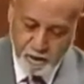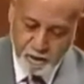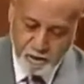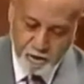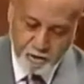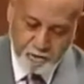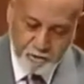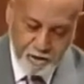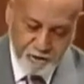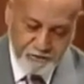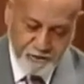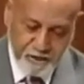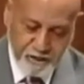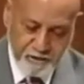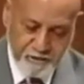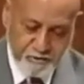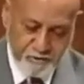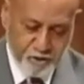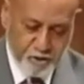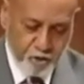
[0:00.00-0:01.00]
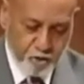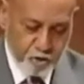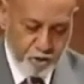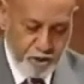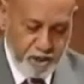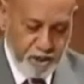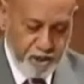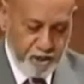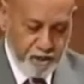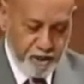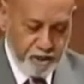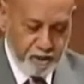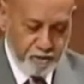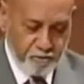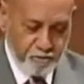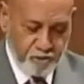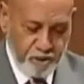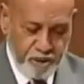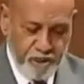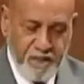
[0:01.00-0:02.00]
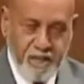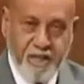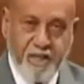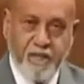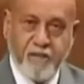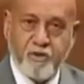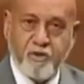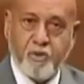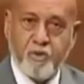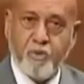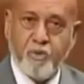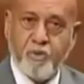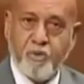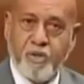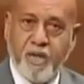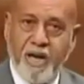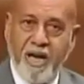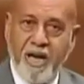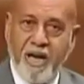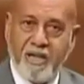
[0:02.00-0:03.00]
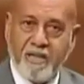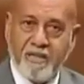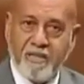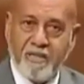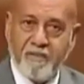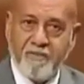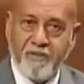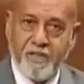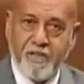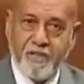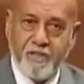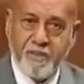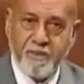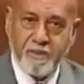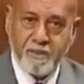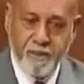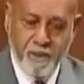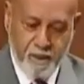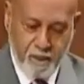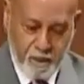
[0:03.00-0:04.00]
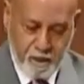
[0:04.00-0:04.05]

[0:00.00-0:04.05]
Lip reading: derivatives trading related to the activities